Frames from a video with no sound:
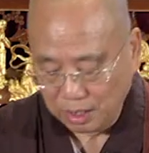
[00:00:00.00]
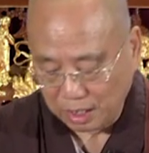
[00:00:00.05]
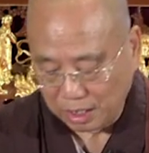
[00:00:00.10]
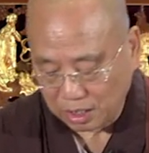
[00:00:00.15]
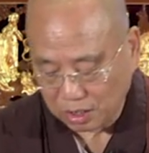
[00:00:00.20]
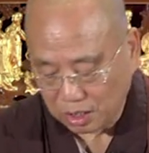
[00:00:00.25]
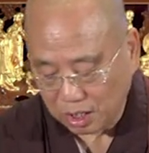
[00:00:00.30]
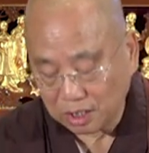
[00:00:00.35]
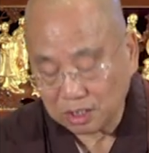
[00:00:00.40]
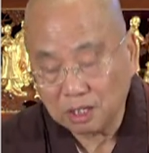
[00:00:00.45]

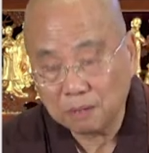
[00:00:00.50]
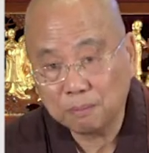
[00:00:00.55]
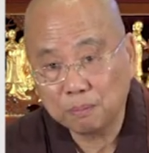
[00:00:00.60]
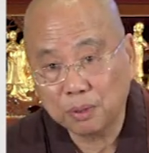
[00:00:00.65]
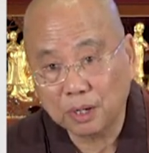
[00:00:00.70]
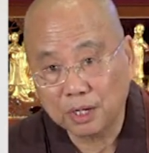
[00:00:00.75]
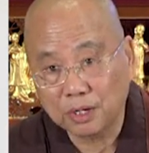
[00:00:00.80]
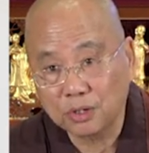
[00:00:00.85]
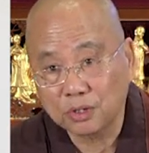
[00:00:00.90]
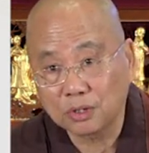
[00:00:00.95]
And
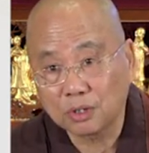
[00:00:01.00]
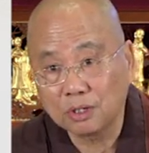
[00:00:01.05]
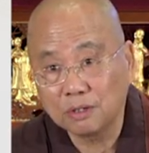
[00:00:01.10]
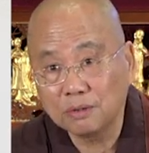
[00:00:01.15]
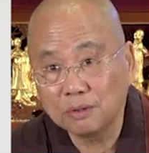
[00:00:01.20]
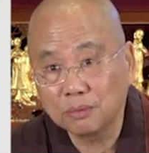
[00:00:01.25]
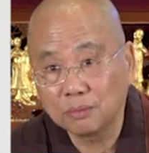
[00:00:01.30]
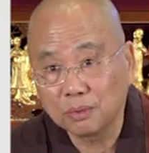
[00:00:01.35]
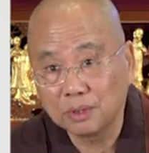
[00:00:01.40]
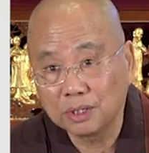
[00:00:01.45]

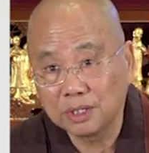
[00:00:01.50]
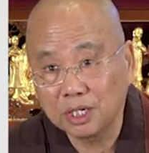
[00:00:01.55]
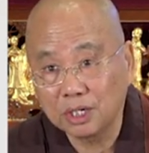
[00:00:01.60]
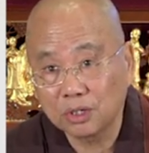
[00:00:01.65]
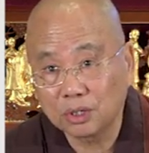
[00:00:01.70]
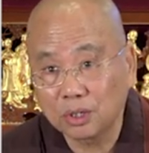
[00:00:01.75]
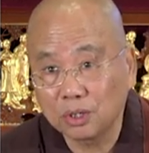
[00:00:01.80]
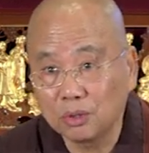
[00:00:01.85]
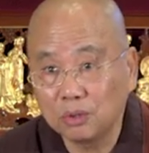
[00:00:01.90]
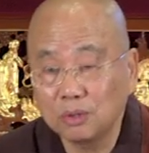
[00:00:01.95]
contemplation would
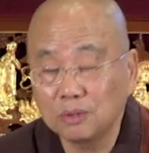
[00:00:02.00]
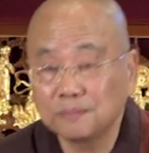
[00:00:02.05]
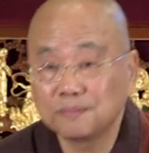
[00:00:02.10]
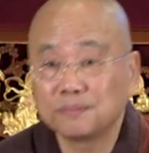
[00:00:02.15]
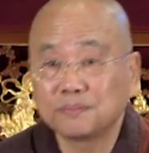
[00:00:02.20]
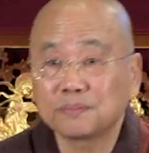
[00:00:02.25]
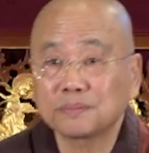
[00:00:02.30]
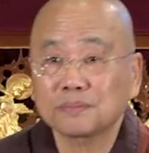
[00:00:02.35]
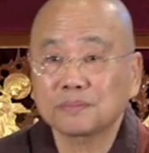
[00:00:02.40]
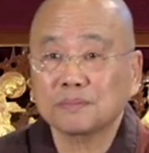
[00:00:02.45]
lead
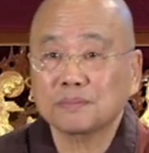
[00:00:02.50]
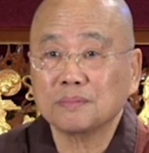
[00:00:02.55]
to,